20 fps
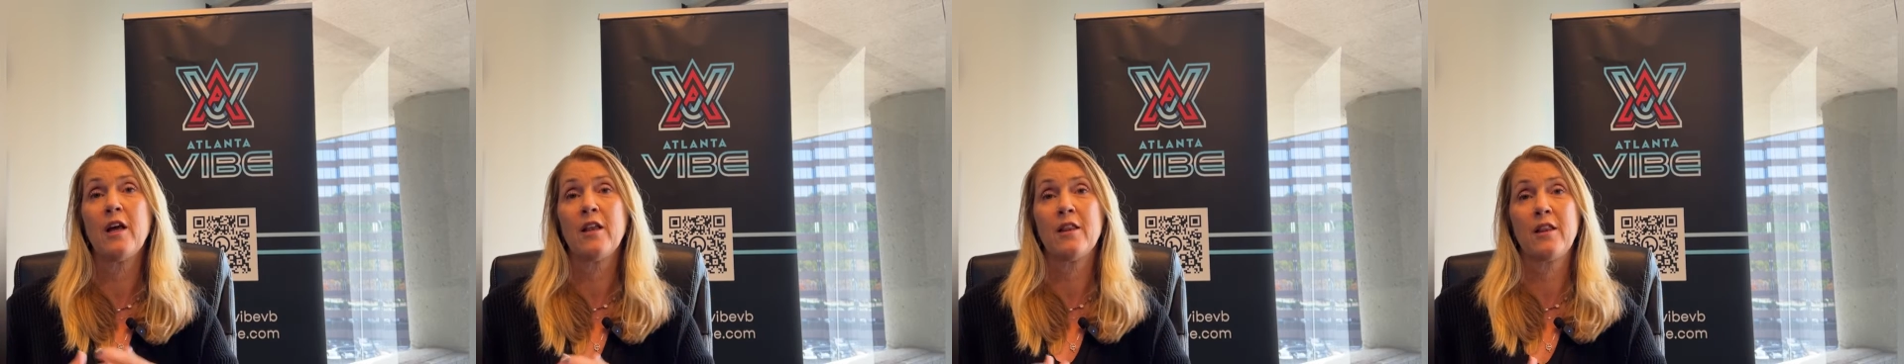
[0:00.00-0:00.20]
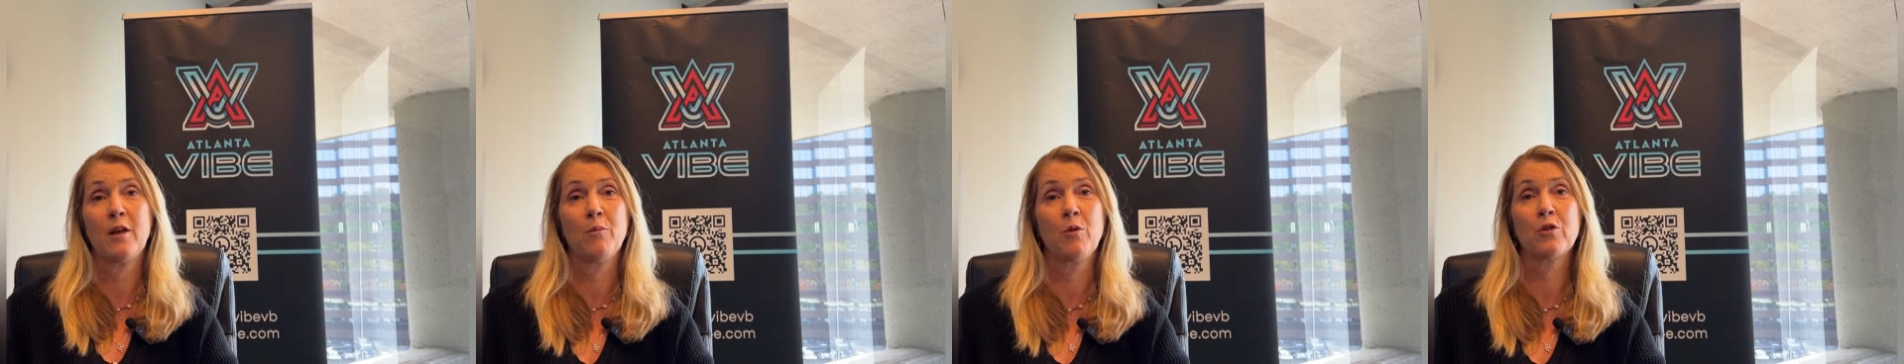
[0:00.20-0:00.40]

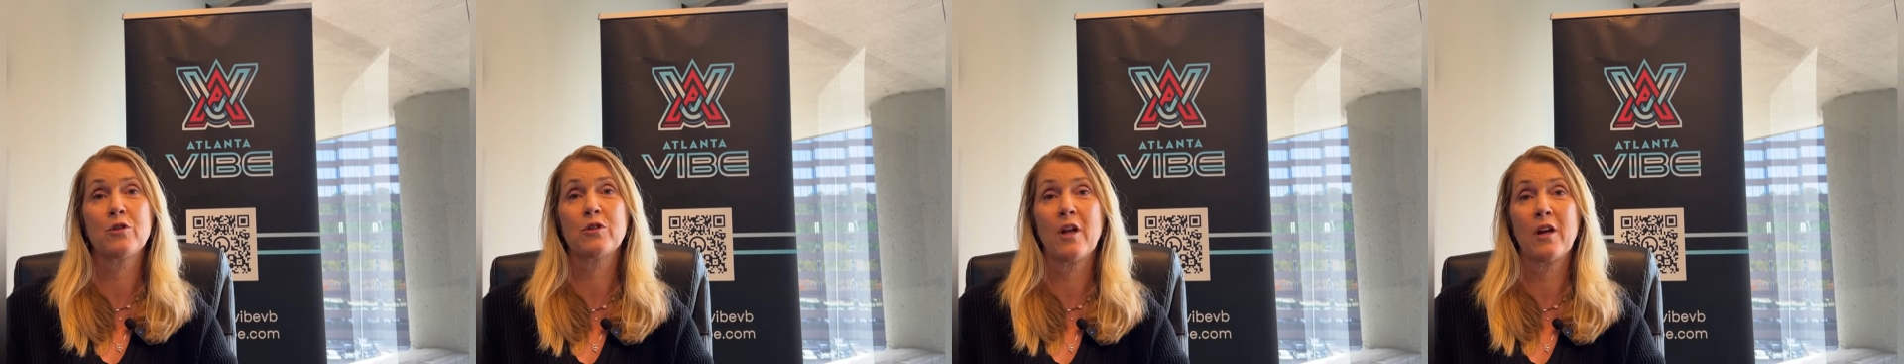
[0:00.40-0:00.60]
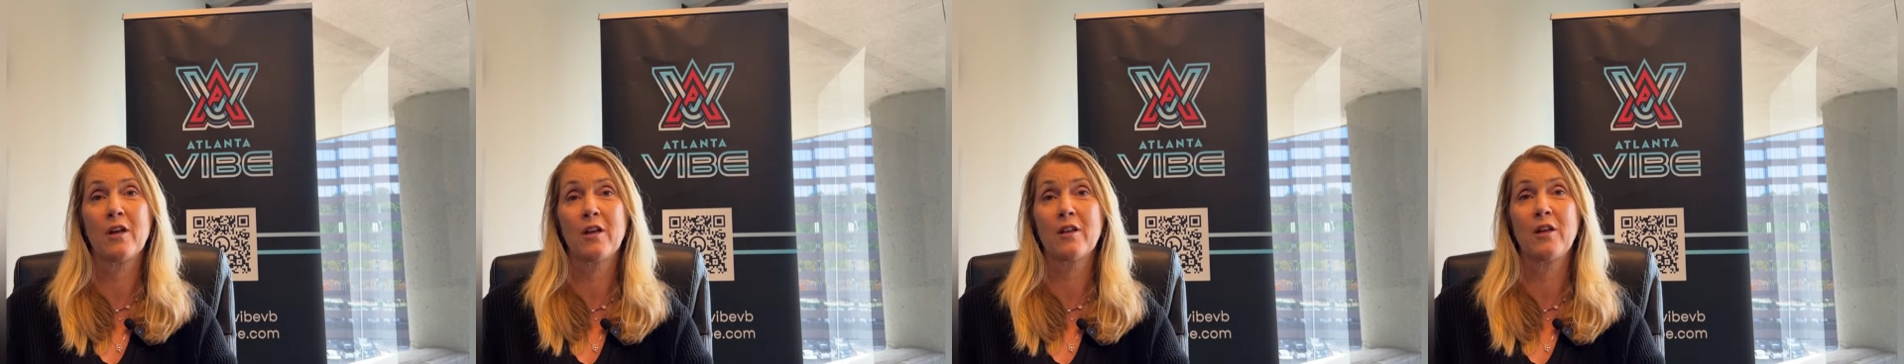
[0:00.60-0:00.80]
they most
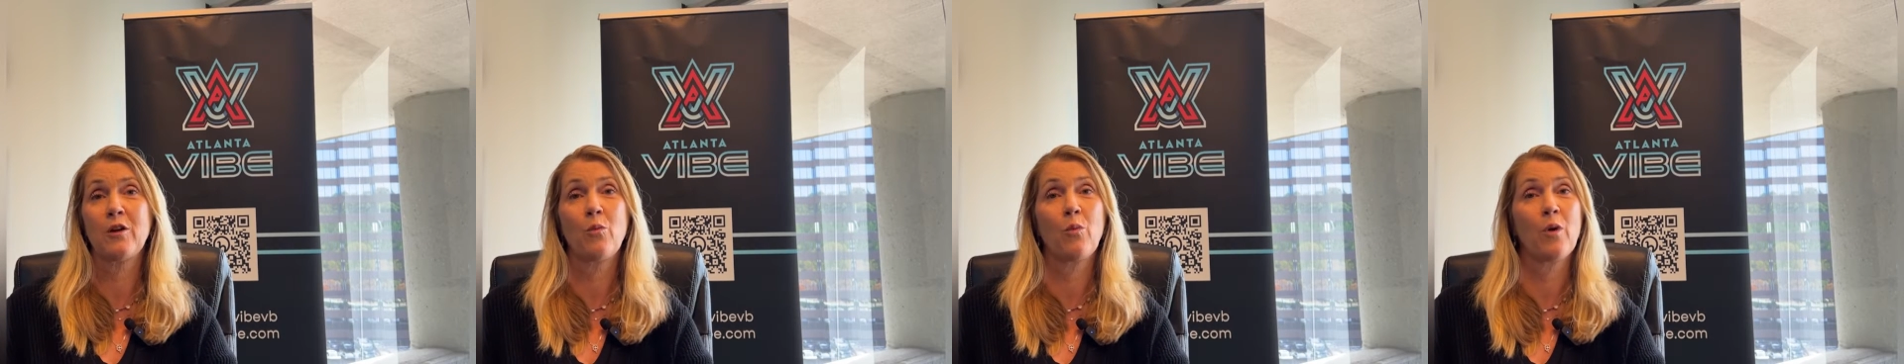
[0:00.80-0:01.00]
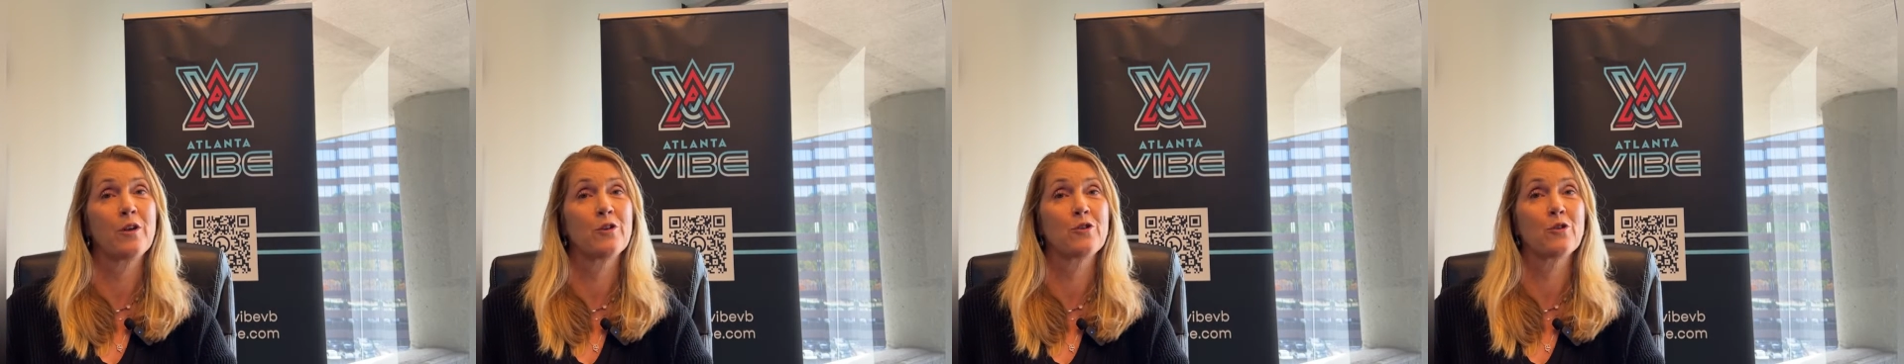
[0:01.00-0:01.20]
likely
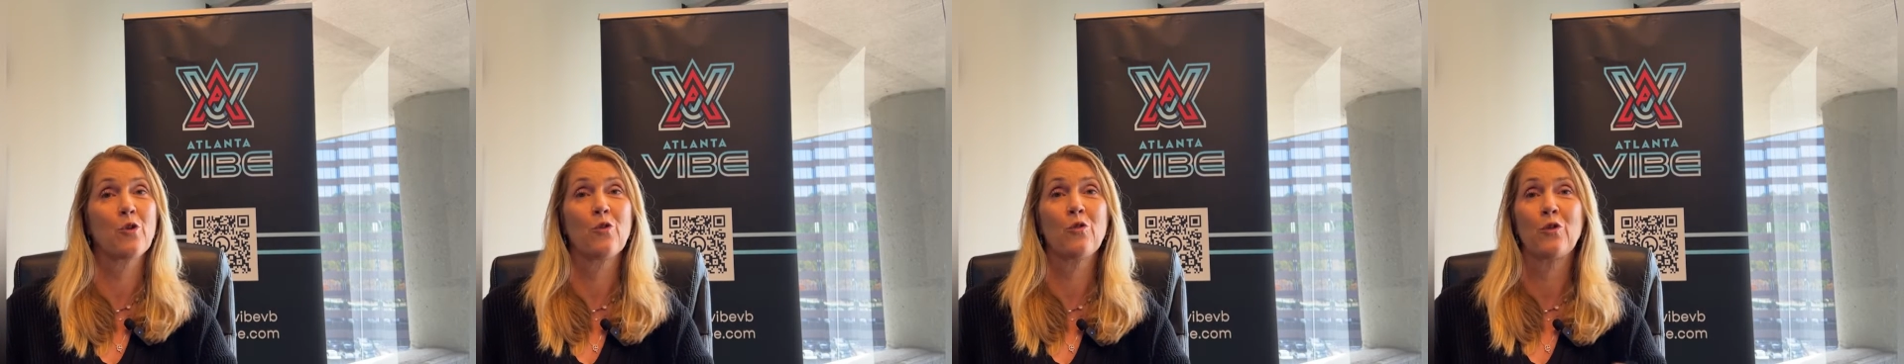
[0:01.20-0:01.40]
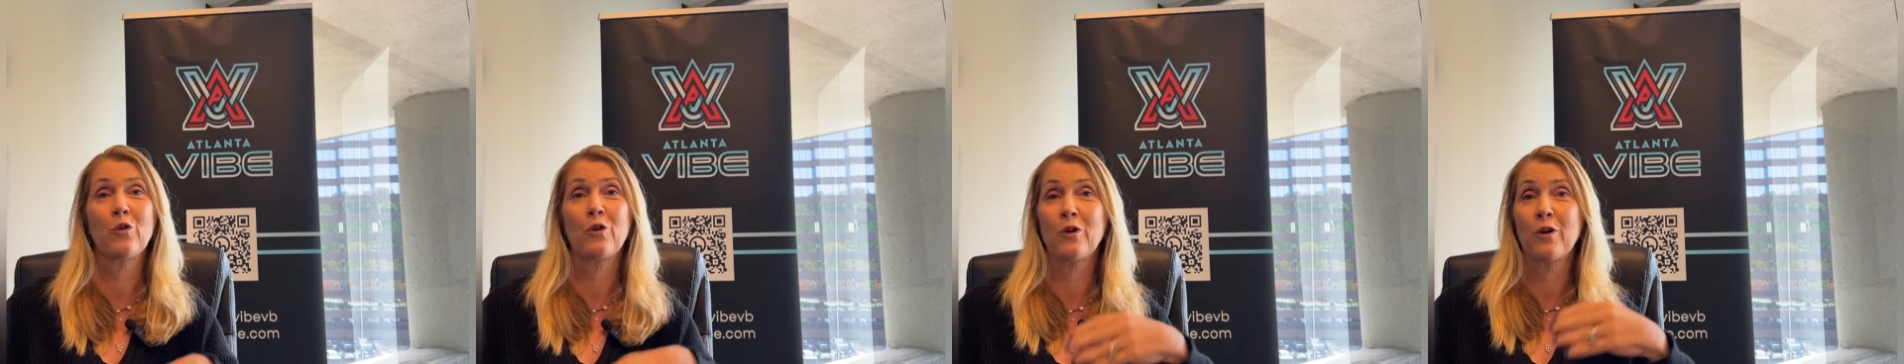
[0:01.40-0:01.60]
went
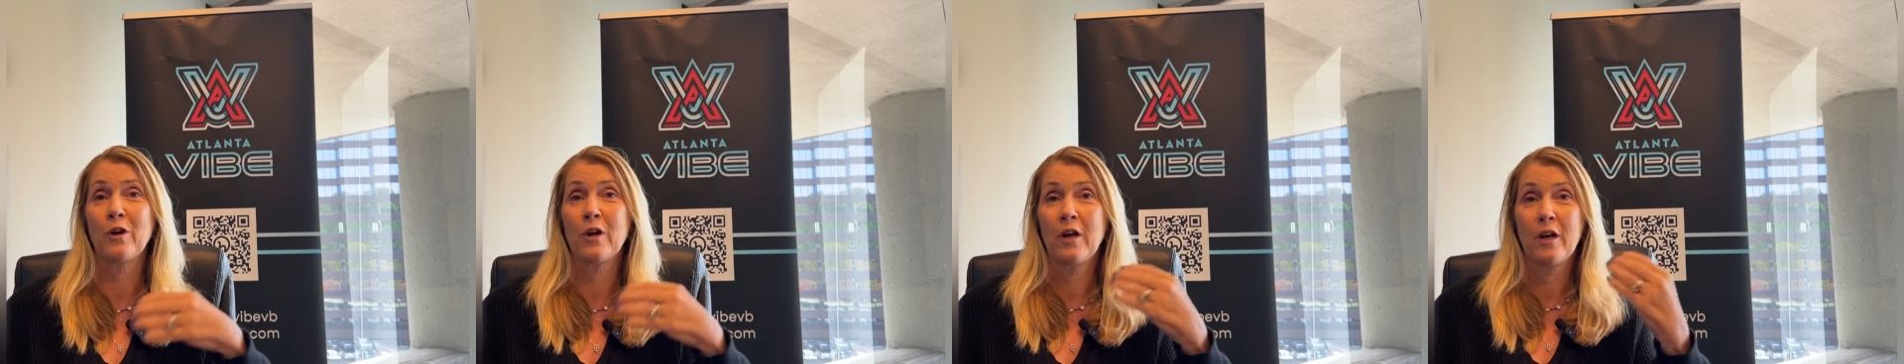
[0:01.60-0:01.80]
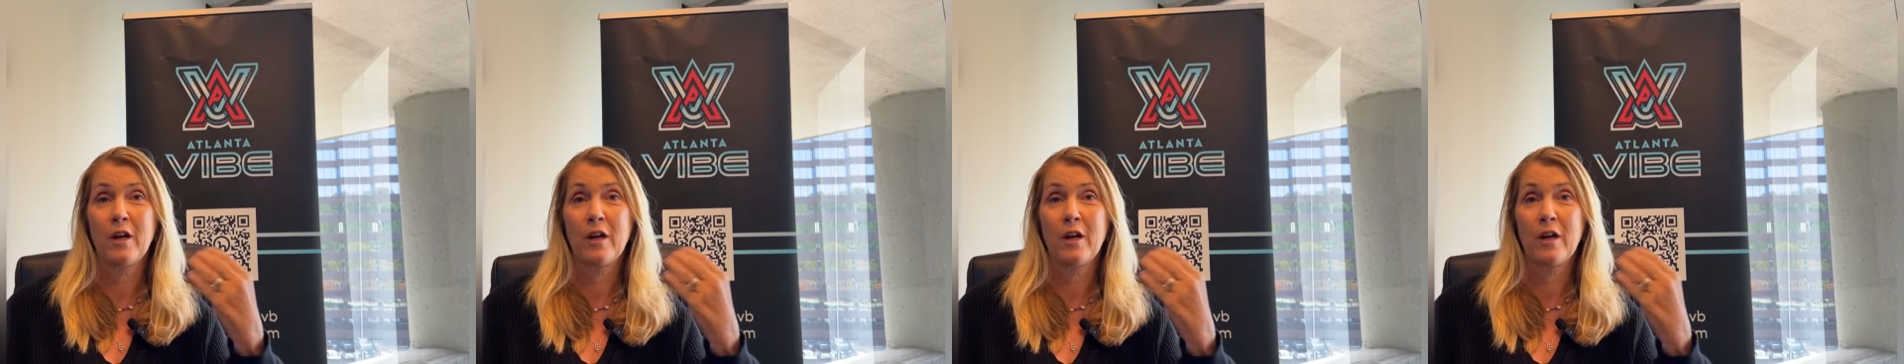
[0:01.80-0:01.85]
over